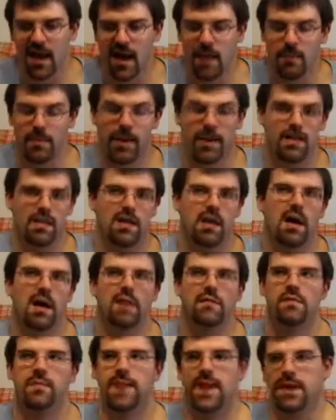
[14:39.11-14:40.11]
But I
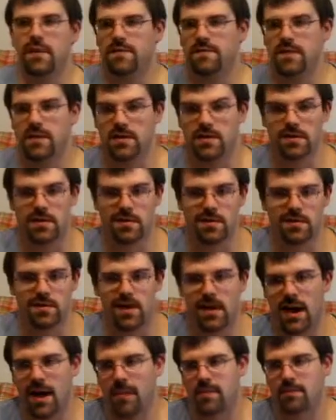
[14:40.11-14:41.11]
loved Battlefield 2.
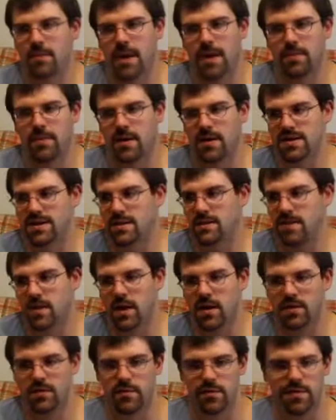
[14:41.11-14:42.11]
I probably dumped
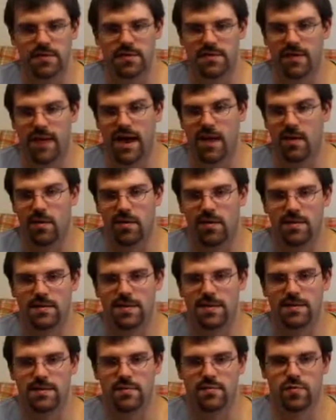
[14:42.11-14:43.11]
hundreds of
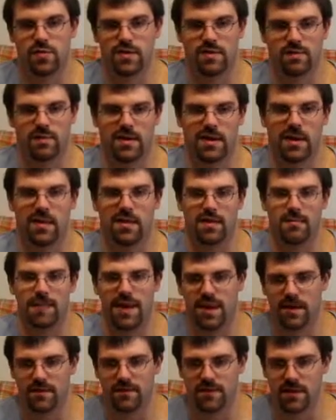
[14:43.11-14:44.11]
hours into just vanilla
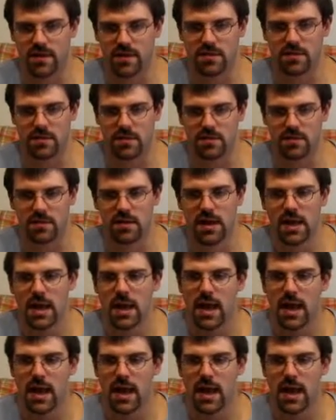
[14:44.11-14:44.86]
Battlefield 2.